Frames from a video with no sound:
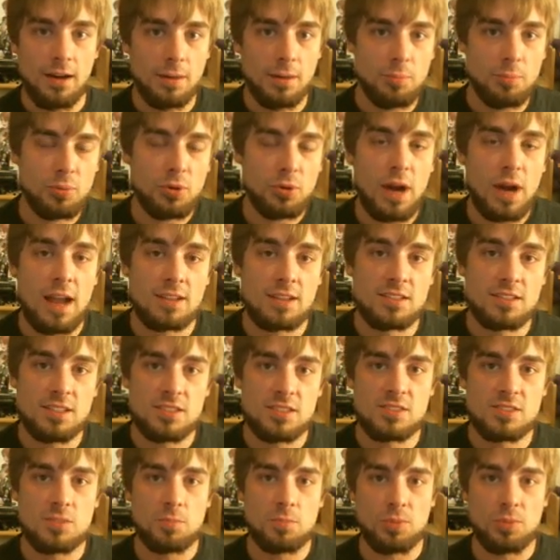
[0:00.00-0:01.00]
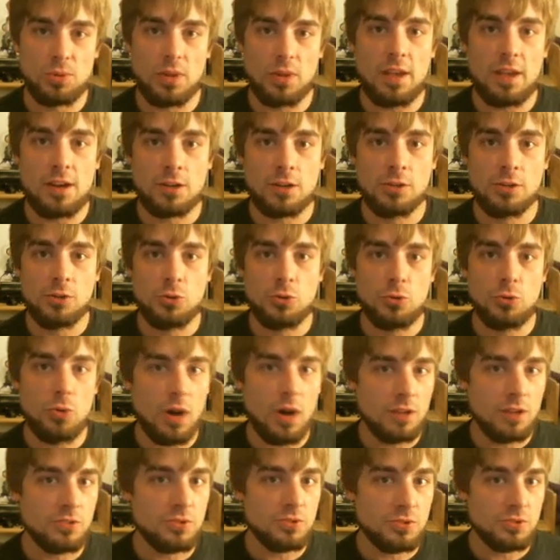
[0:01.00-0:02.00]
practiced player who
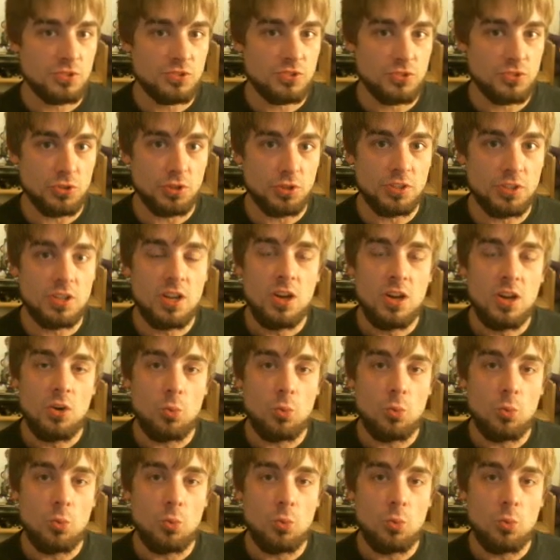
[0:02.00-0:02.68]
understood